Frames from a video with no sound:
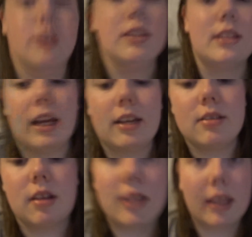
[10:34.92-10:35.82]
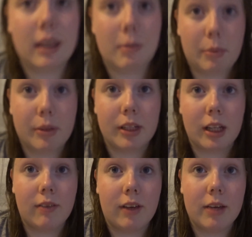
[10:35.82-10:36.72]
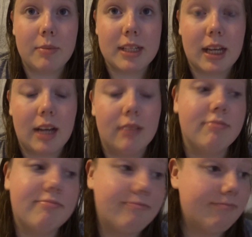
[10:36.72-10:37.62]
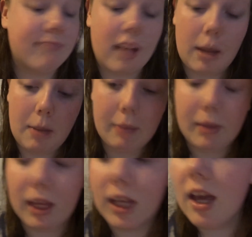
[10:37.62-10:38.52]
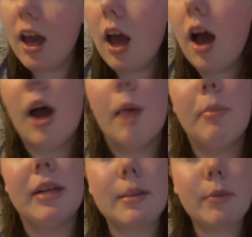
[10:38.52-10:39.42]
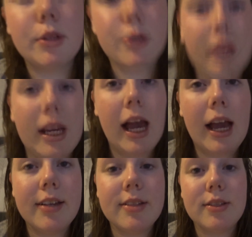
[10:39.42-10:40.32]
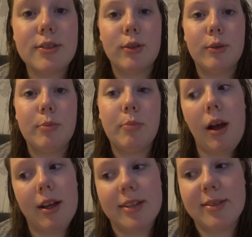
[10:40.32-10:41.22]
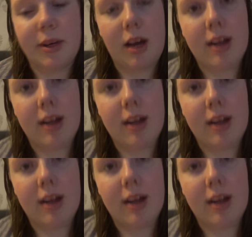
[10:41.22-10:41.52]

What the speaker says: the day. As long as I can get my prenatal vitamin down, I'm happy. But I did want to show you guys some bargains that we got in